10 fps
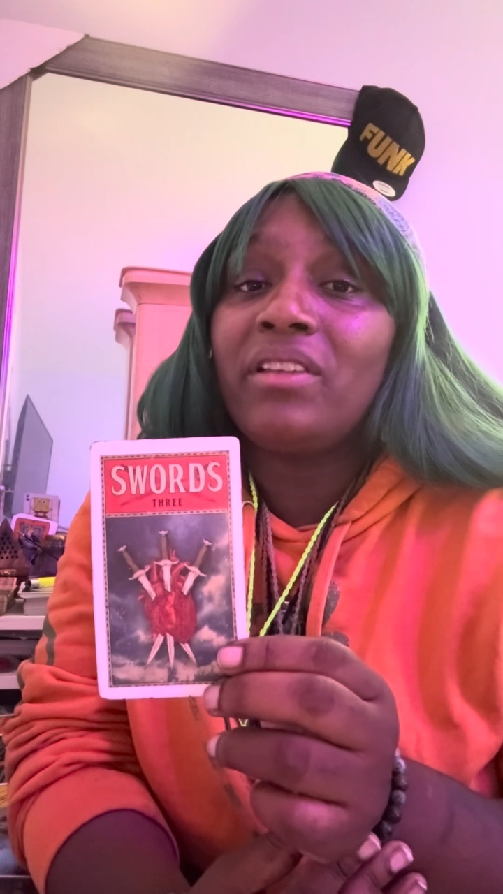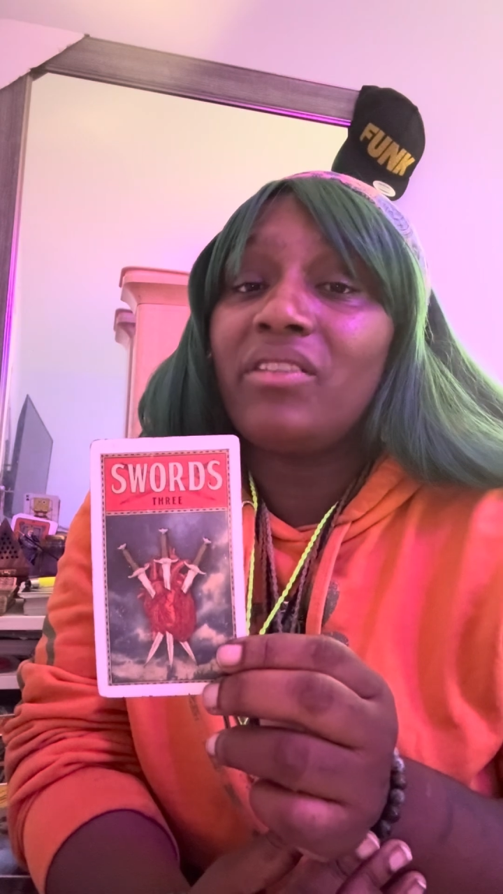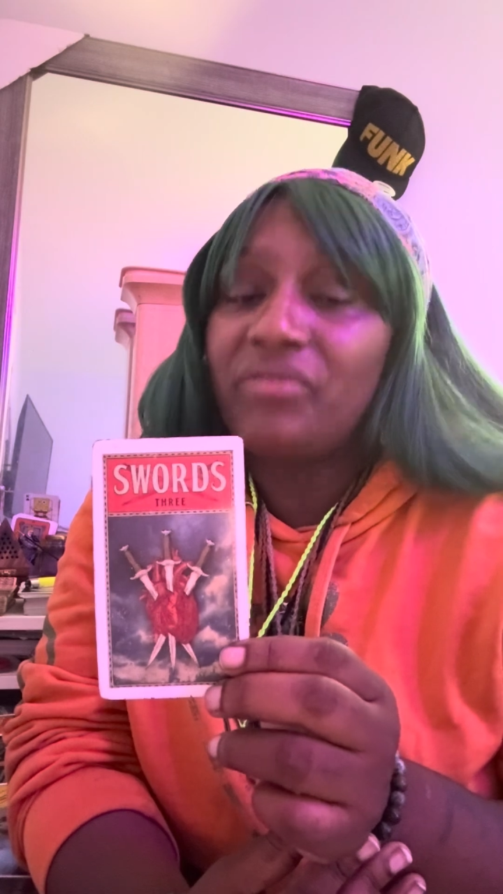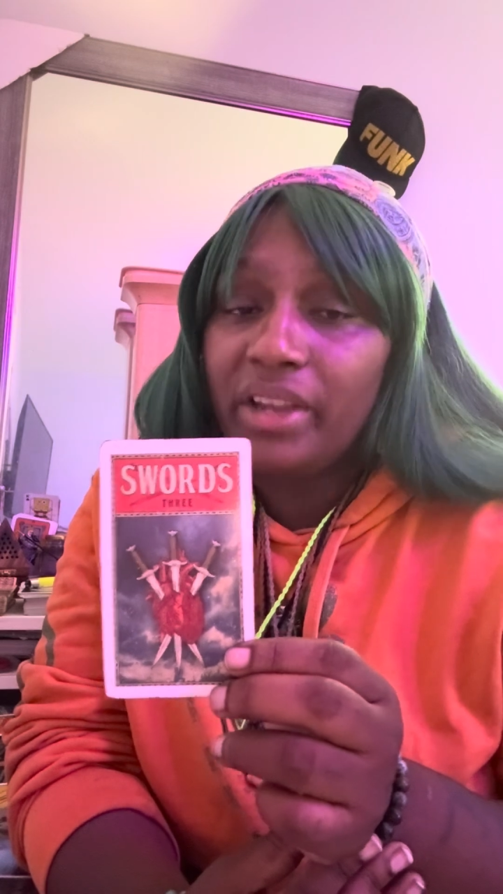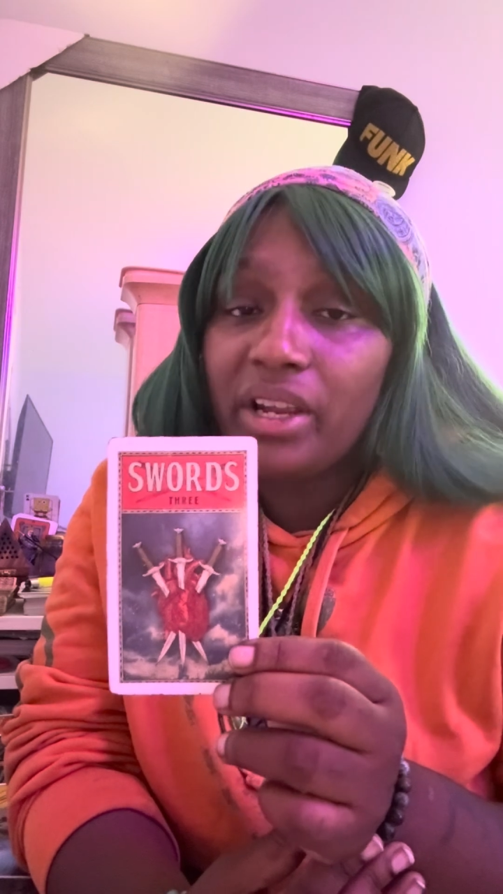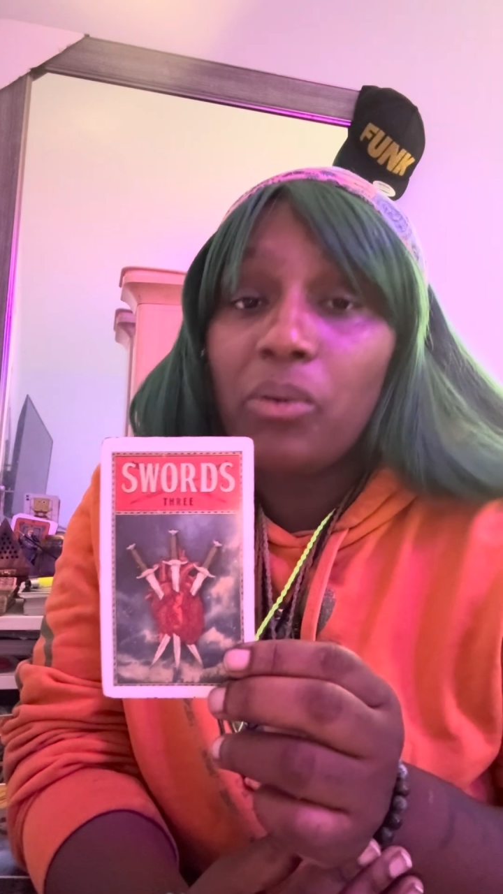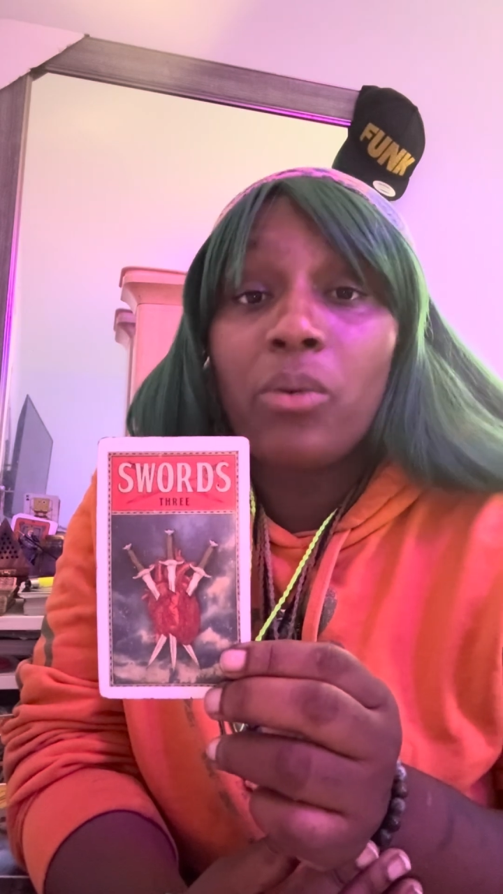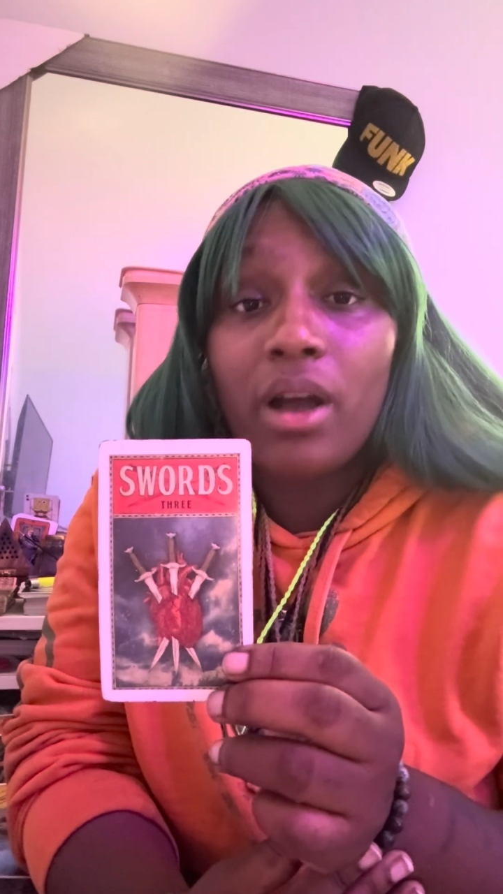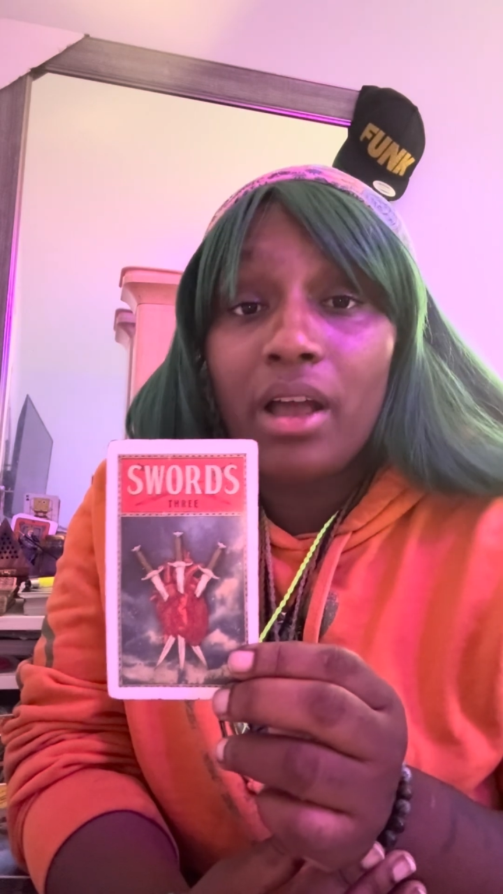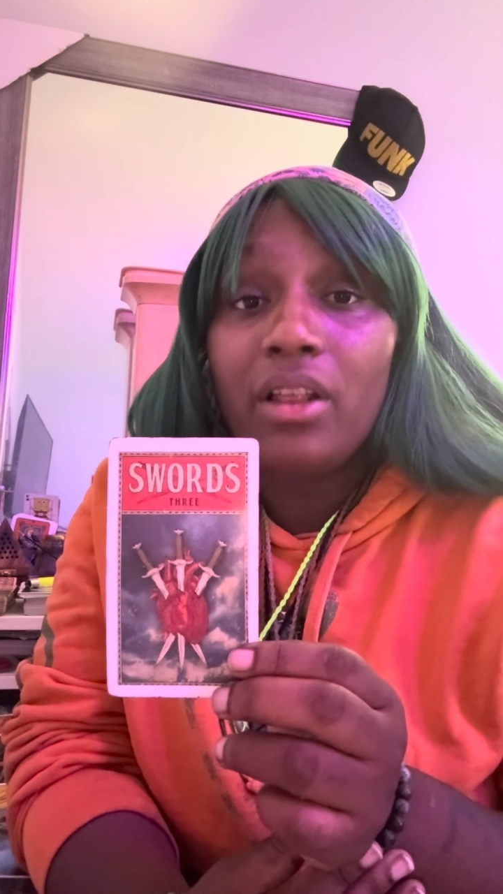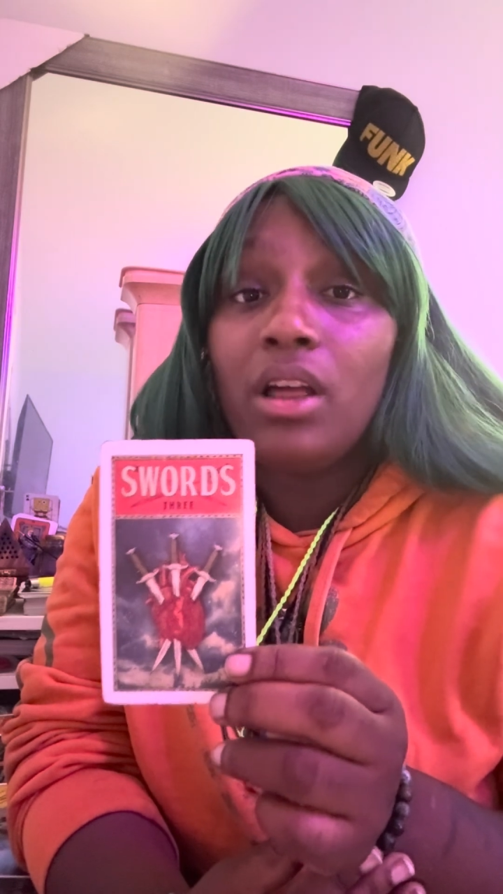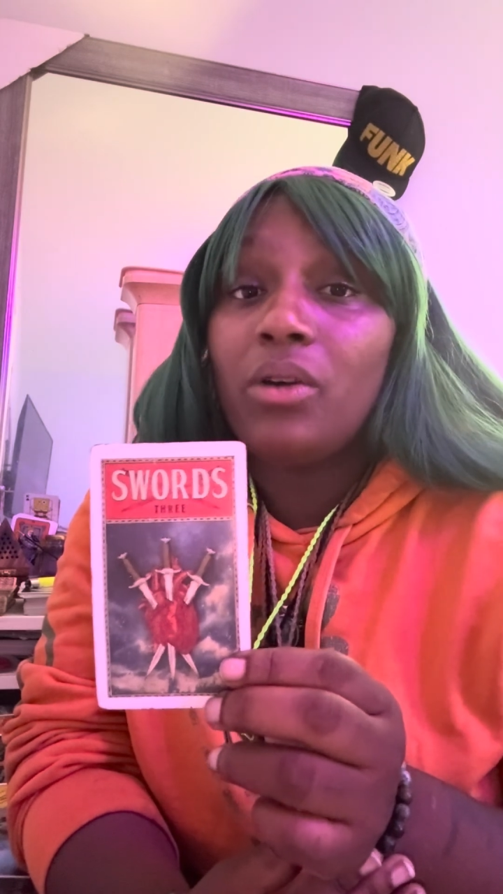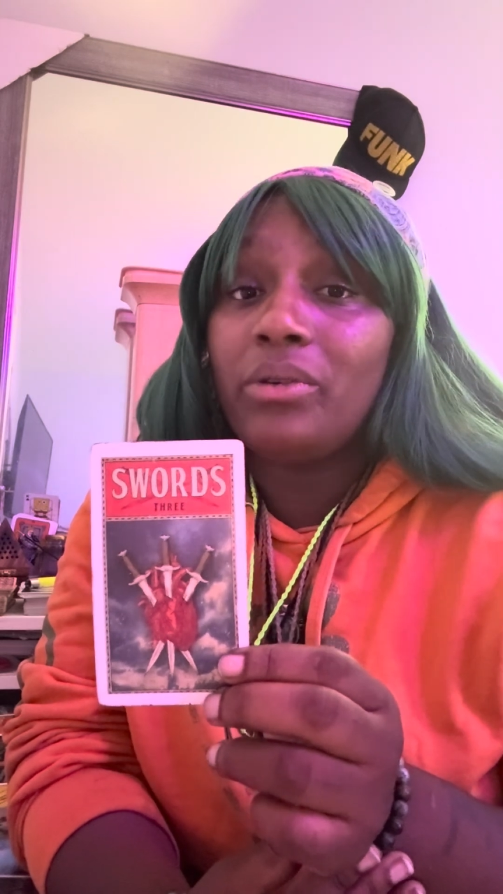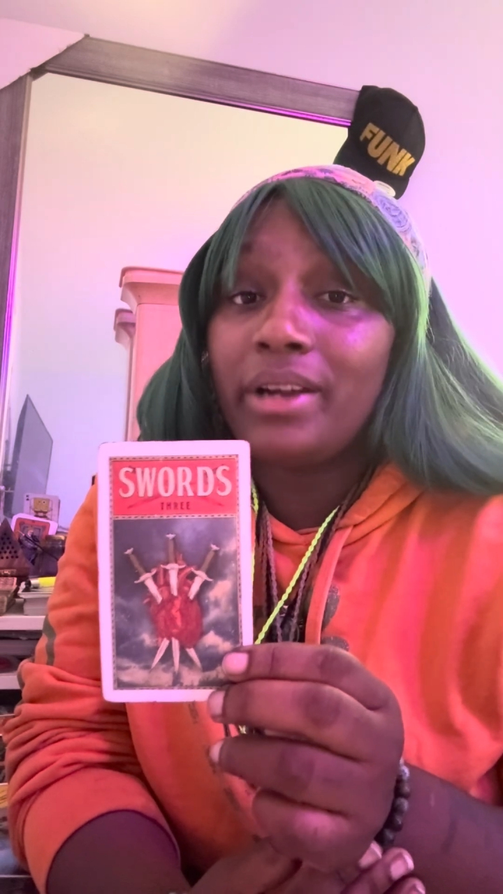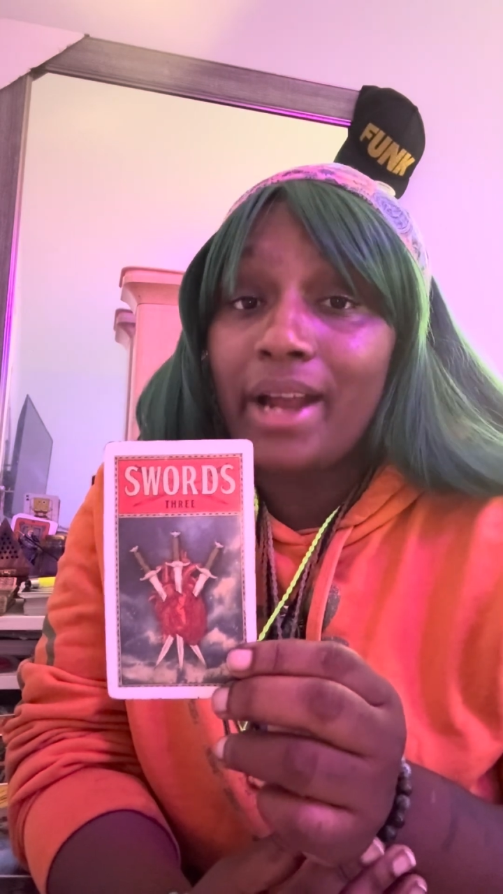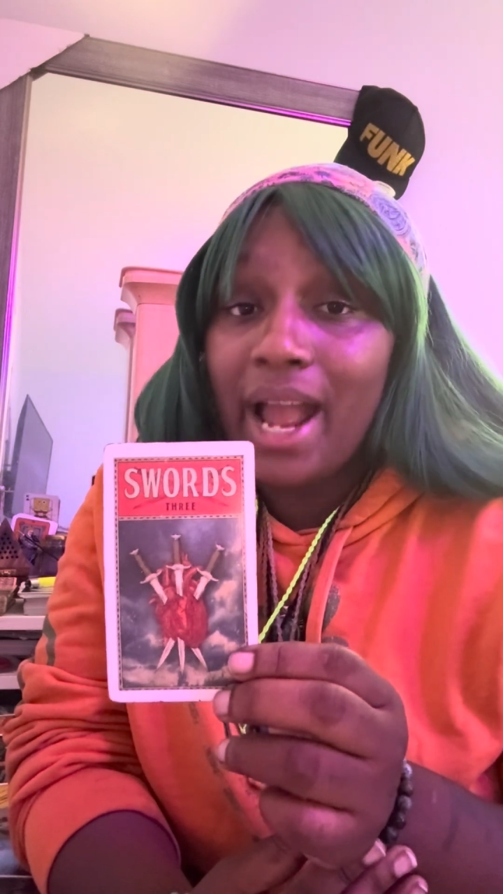configure what we're